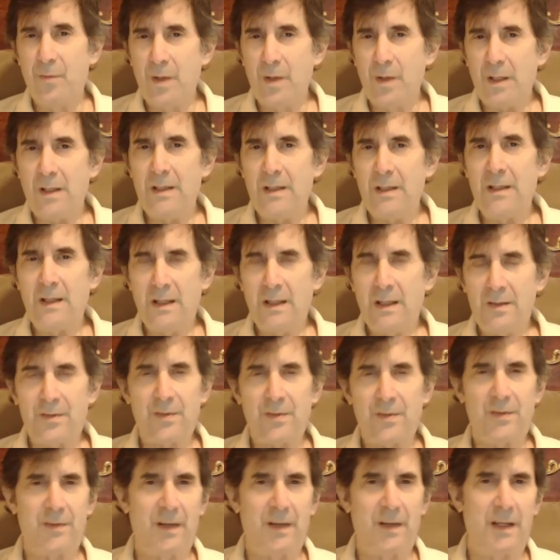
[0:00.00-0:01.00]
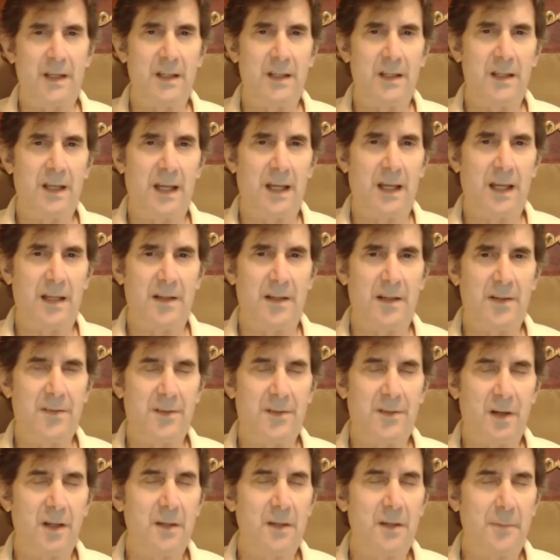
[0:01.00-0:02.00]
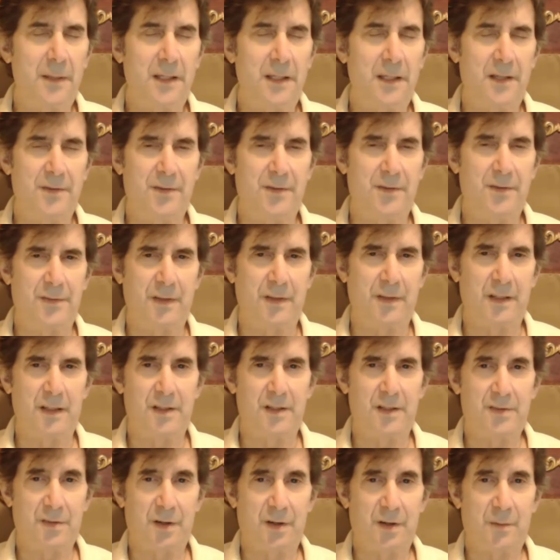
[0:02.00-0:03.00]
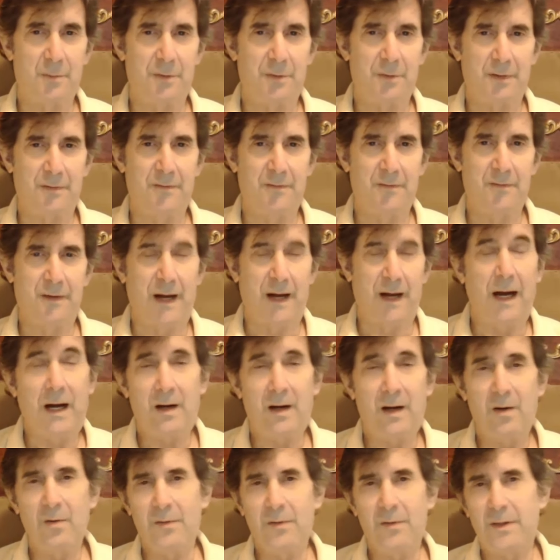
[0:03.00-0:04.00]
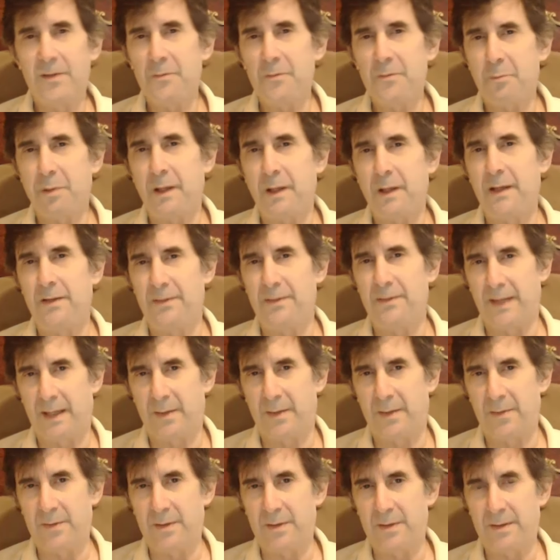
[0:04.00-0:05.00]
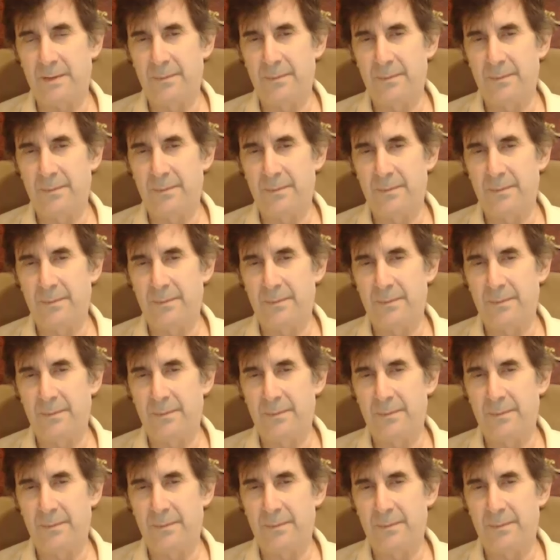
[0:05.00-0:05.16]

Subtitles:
really interesting, and it's going to be interesting in terms of how this plays out.